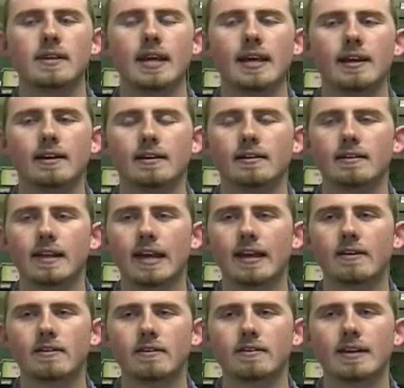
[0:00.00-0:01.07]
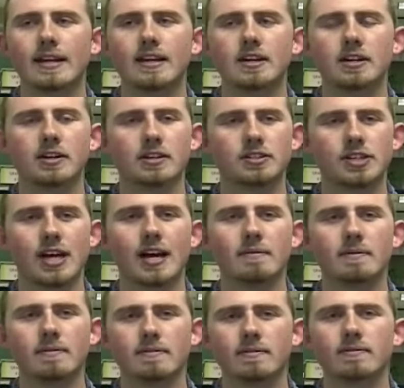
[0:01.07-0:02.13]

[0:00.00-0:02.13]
they did a good job